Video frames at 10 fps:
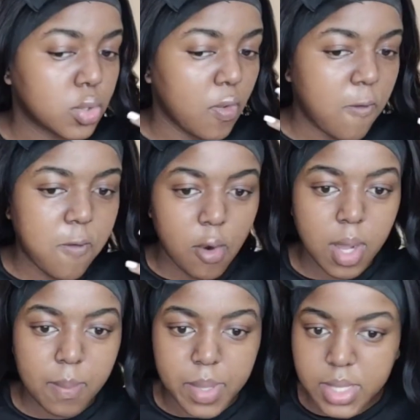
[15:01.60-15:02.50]
it to
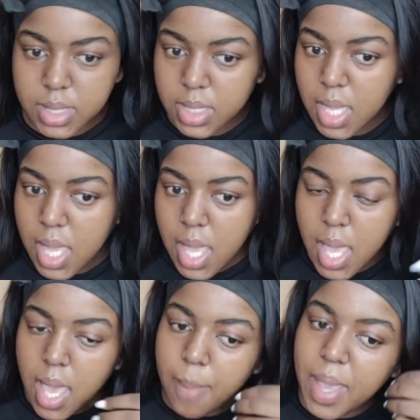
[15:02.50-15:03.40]
fall a bit.
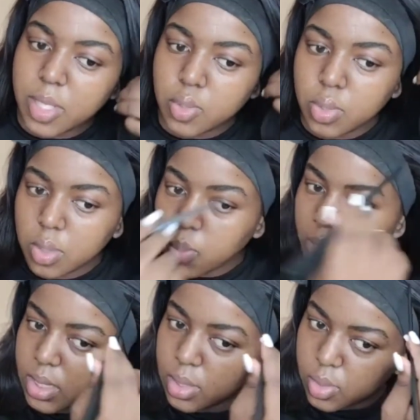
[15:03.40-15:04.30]
I do not
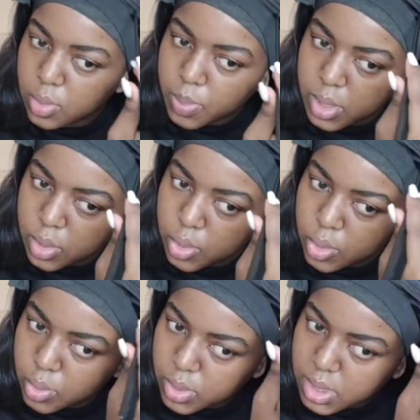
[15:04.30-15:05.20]
want it to be
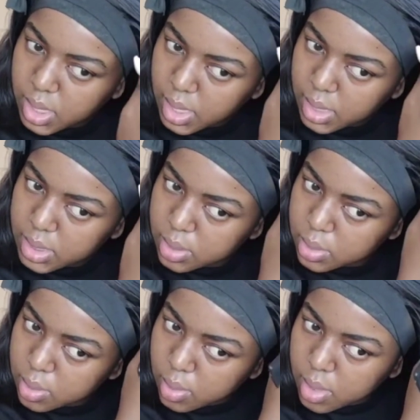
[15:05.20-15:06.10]
too tight.
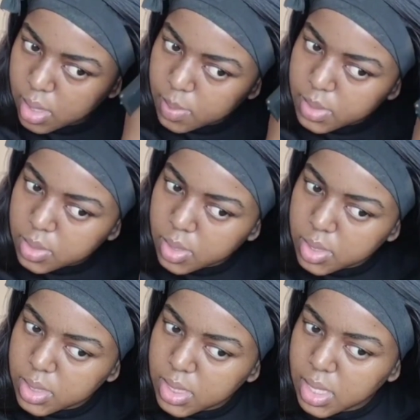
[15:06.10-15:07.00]
So I'm just
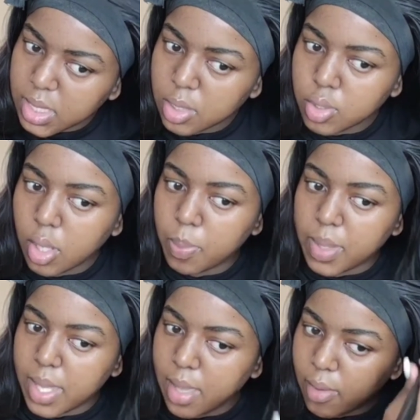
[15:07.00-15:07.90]
going to take that top
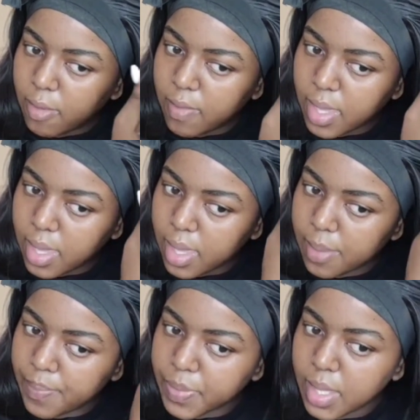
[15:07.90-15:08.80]
layer of
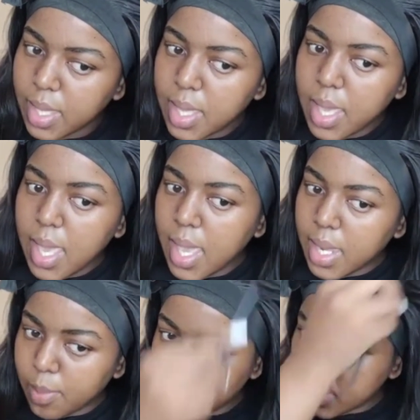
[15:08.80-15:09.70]
hair,
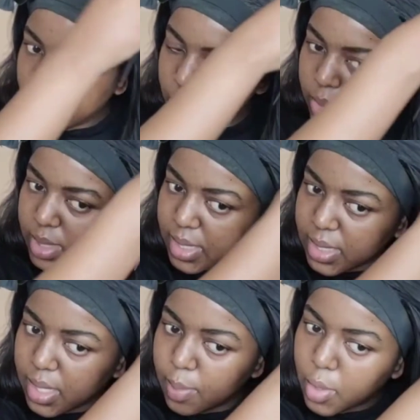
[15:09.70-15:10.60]
and I'm going to use
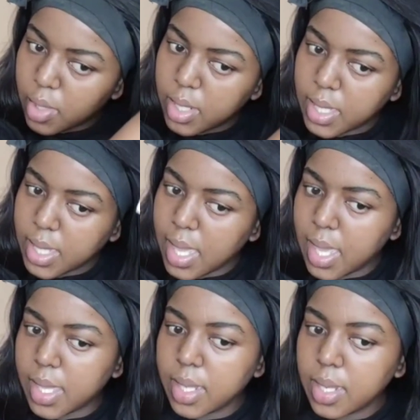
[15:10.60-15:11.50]
that same curling
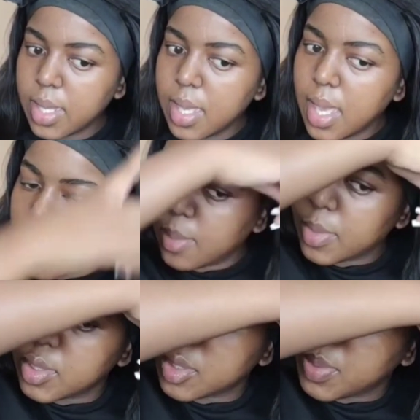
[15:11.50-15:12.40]
iron, and I'm
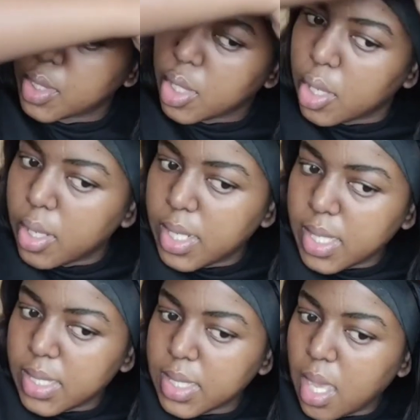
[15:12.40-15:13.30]
going to be
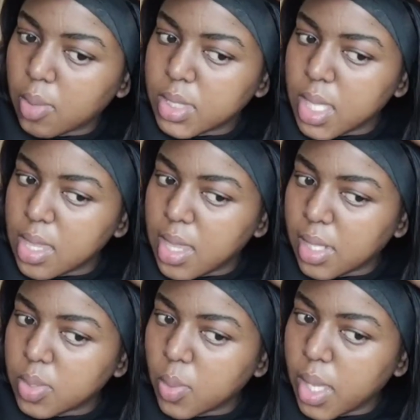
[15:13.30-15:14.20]
curling it out
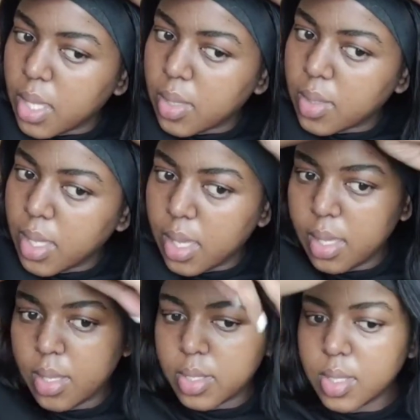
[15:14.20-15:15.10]
that way. Okay,
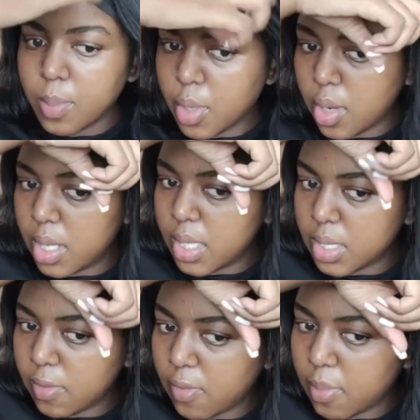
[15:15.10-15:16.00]
so I'm curling
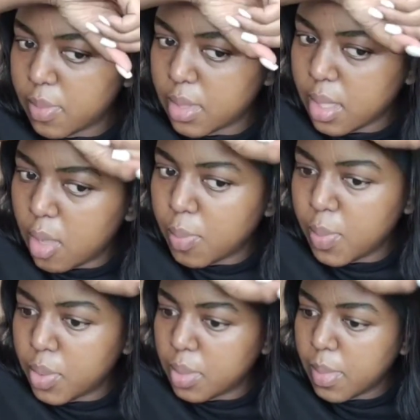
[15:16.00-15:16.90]
it from, I'll
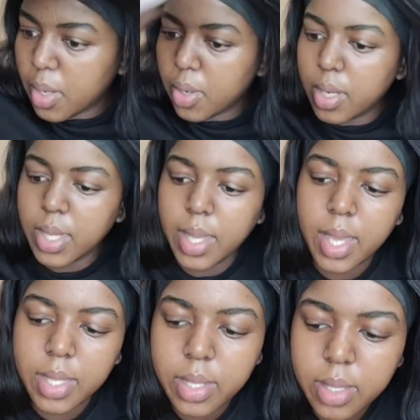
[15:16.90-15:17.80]
be putting my curling
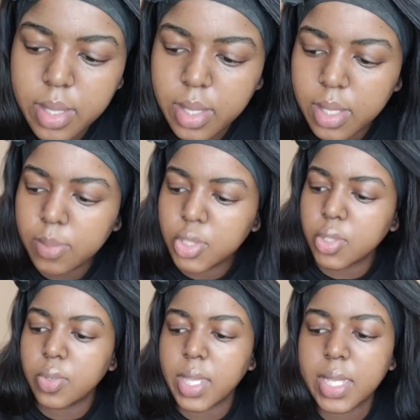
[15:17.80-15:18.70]
iron, let me
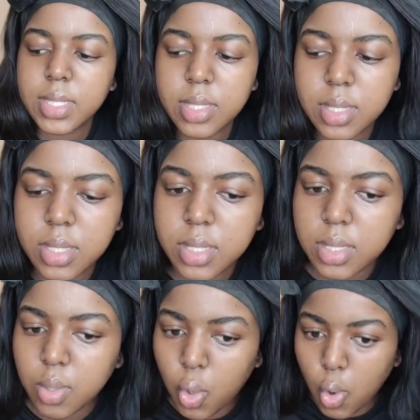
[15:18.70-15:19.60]
show you guys since
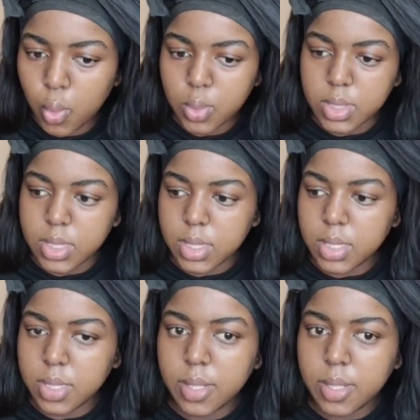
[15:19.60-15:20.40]
it's cold.